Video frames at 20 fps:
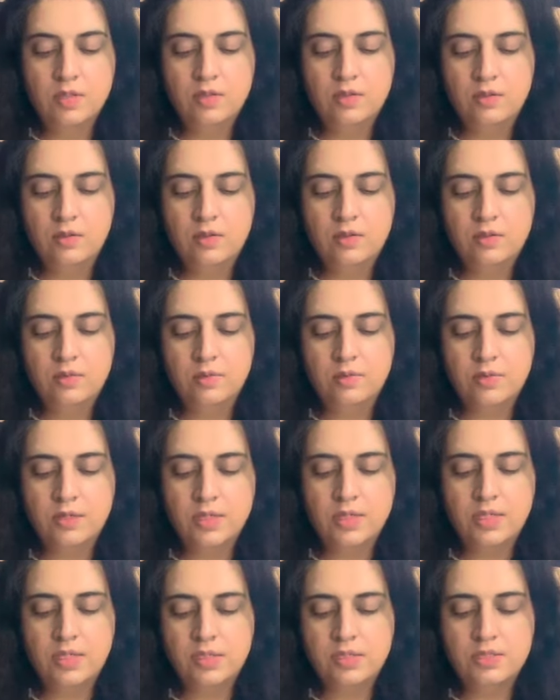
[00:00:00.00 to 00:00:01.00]
All
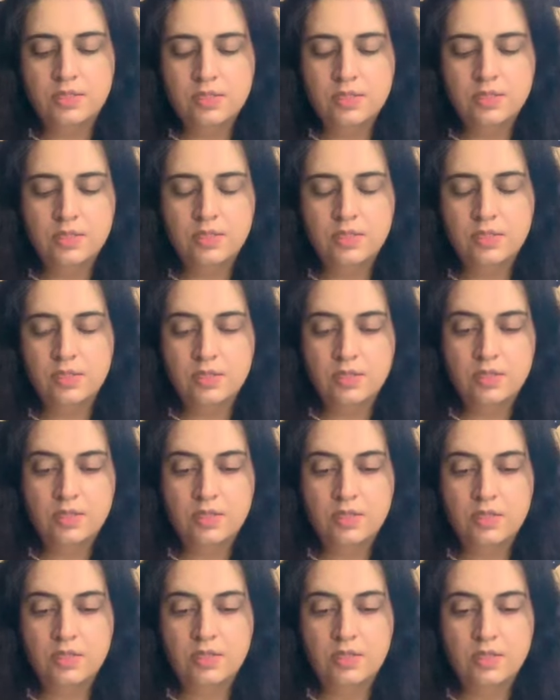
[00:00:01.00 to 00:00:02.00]
right.
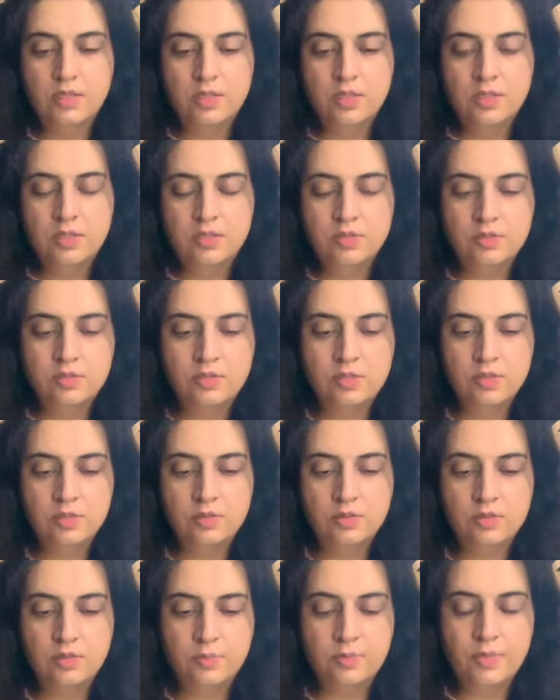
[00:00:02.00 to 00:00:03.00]

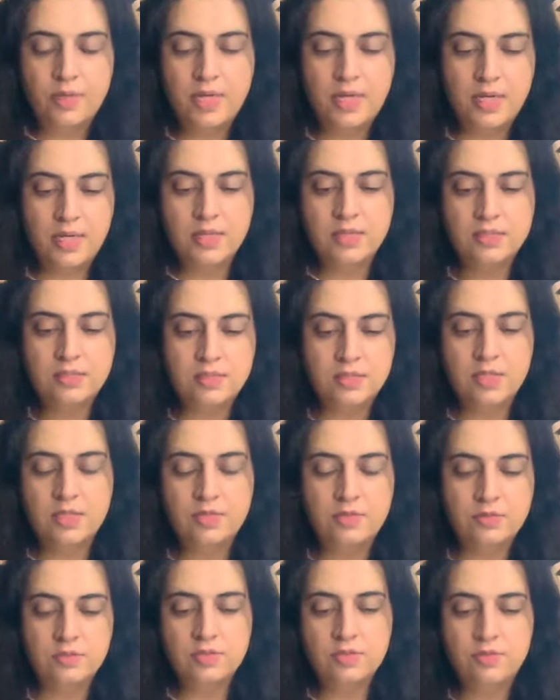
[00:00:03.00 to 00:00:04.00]
So the past
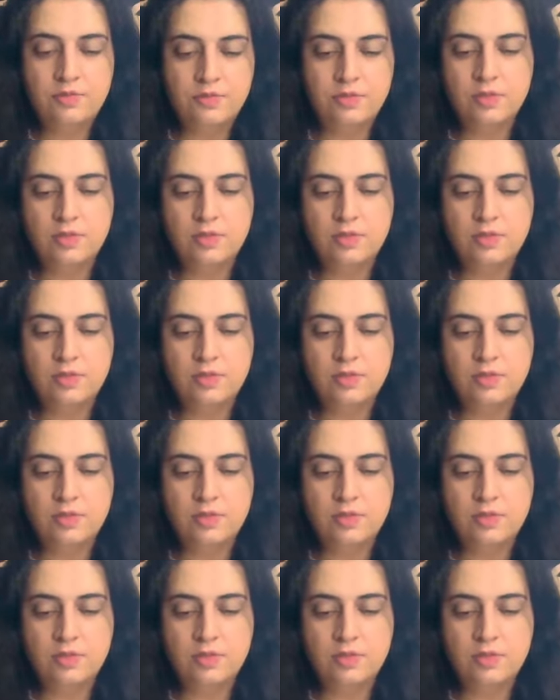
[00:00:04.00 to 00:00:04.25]
energy for